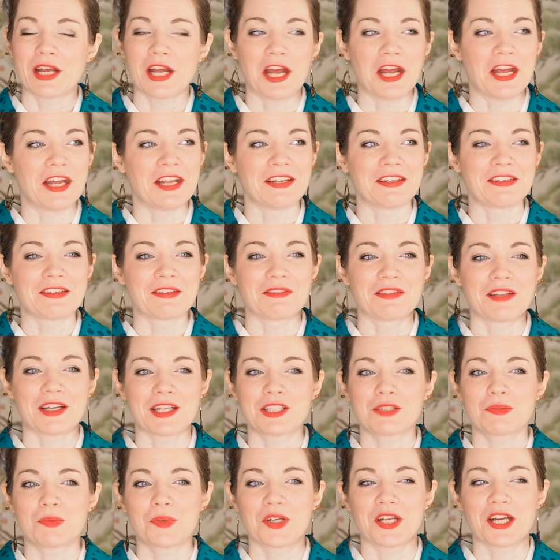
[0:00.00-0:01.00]
and
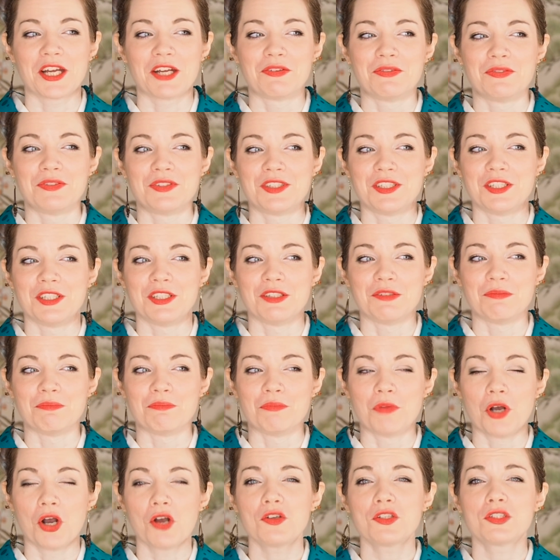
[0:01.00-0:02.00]
that's what I've seen
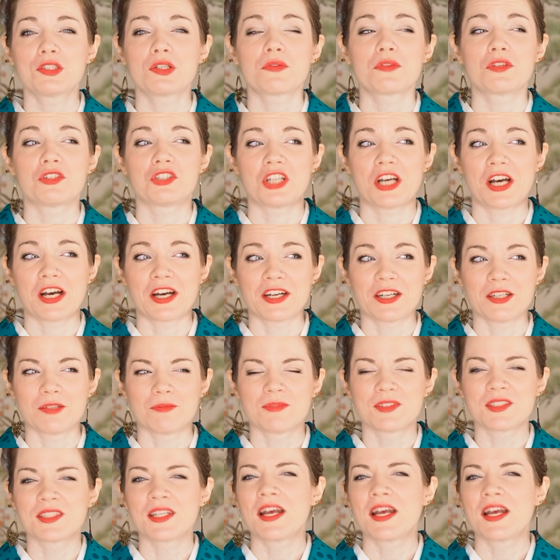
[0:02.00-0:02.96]
most of the times,